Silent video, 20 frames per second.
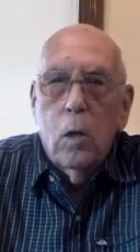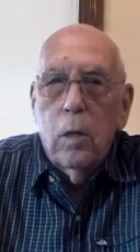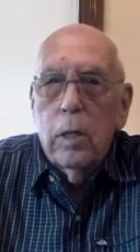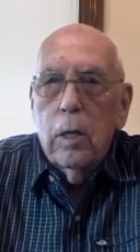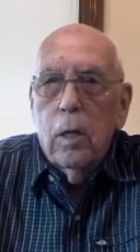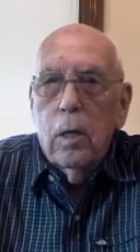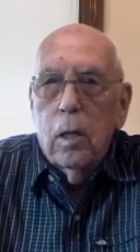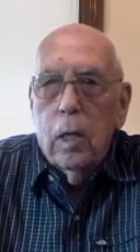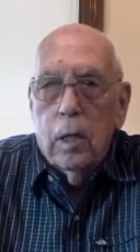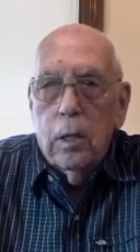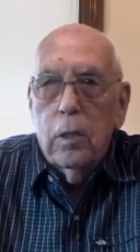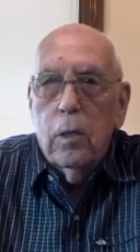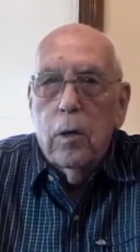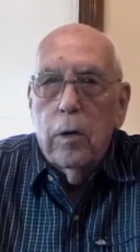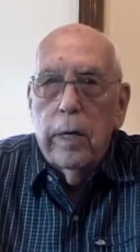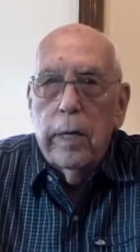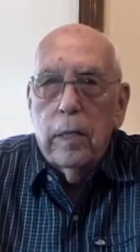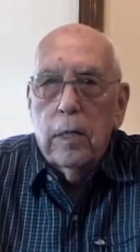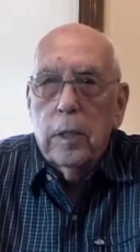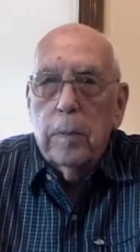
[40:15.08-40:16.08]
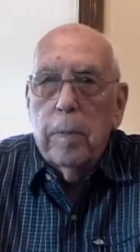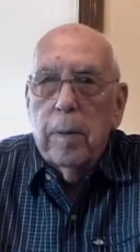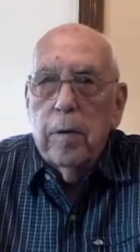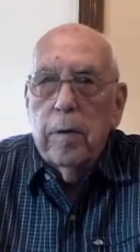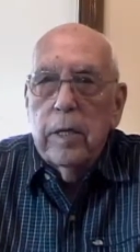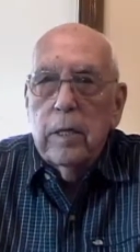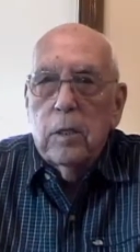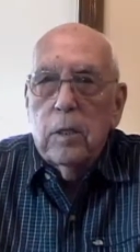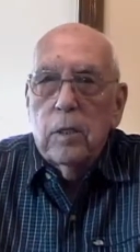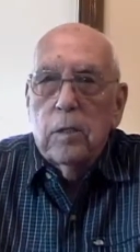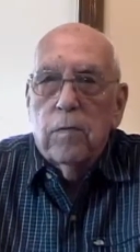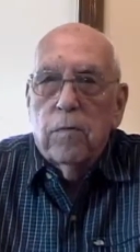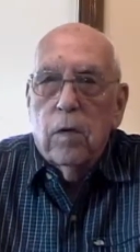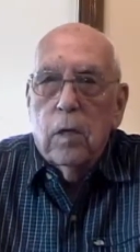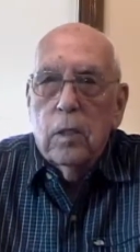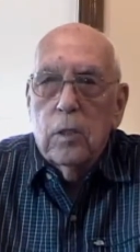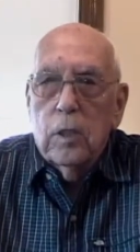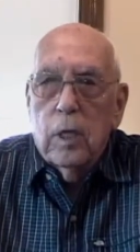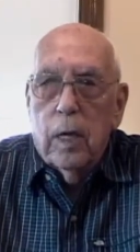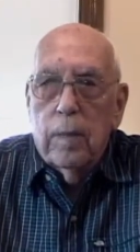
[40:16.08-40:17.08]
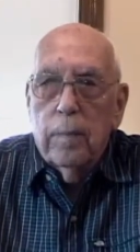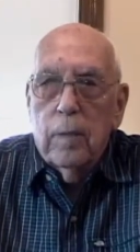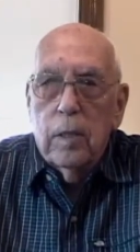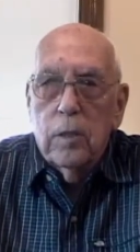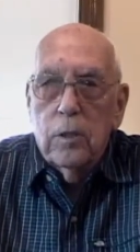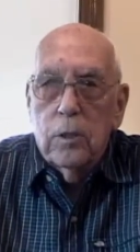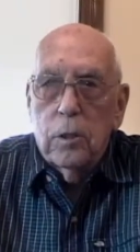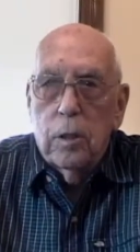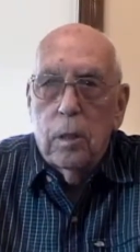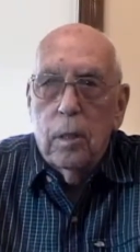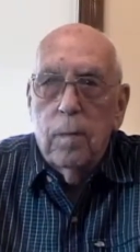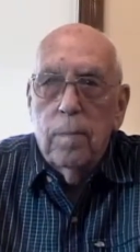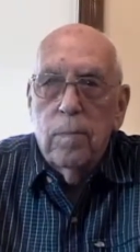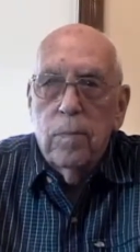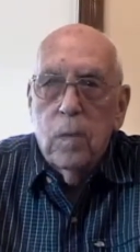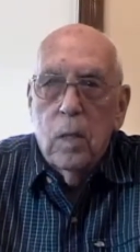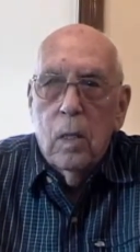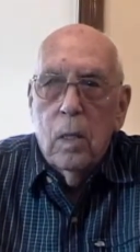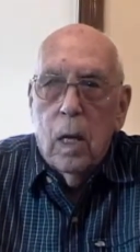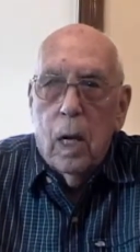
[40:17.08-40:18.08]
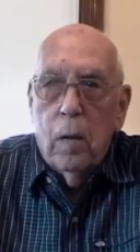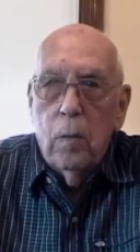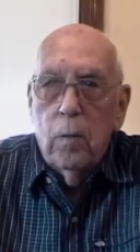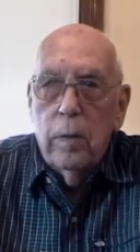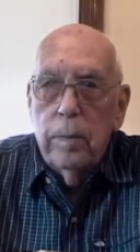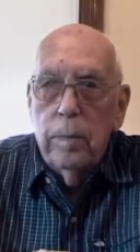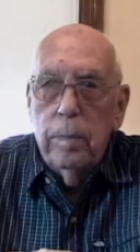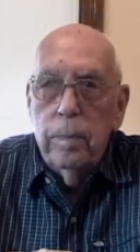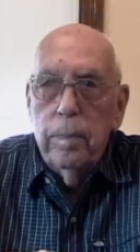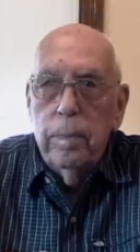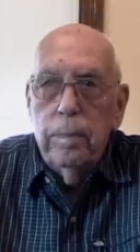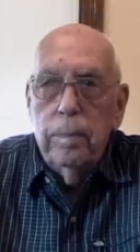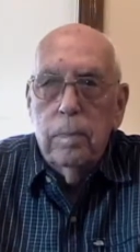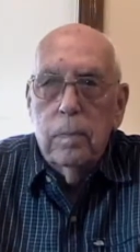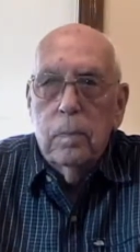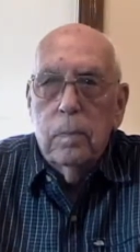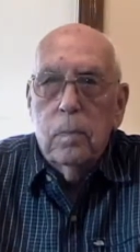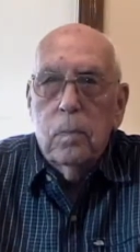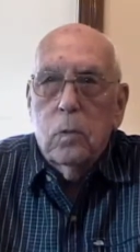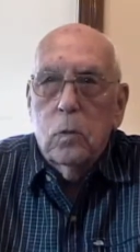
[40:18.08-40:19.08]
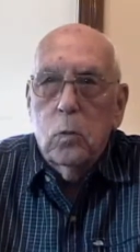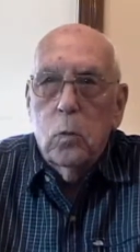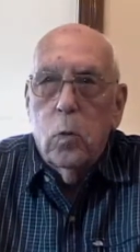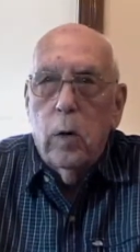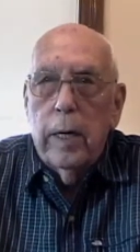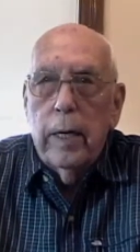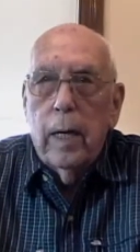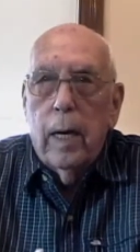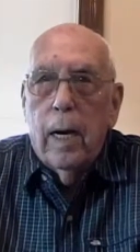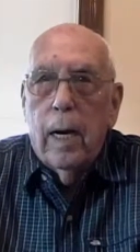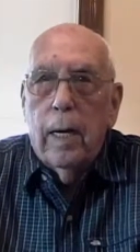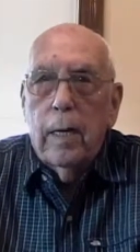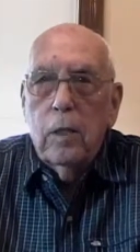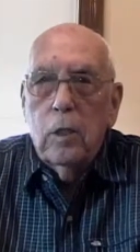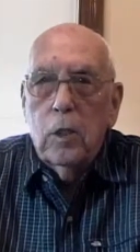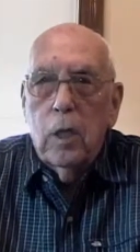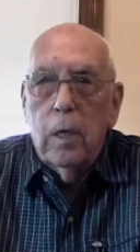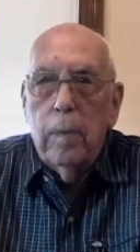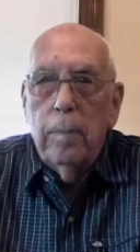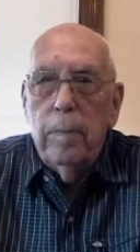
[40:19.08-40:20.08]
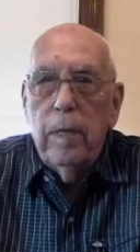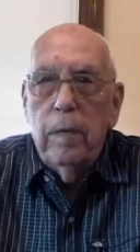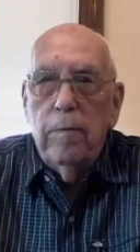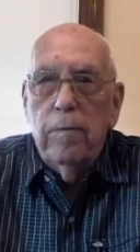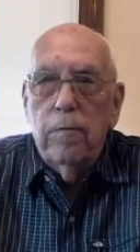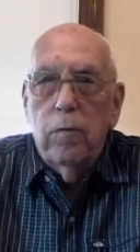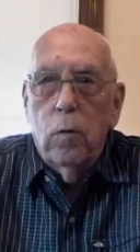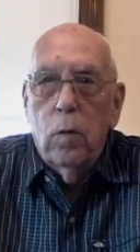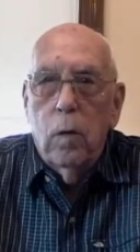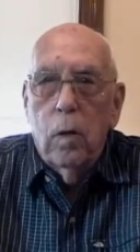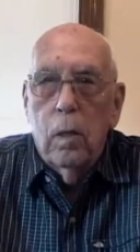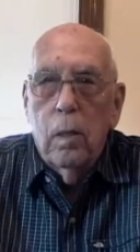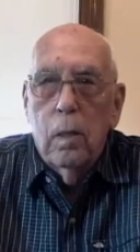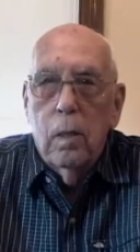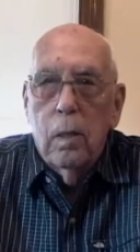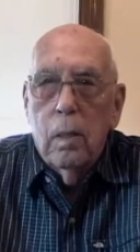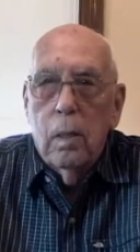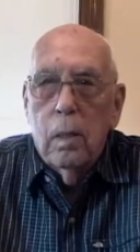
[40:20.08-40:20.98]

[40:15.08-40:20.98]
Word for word: in all, a good experience as far as I'm concerned. I would quite honestly be for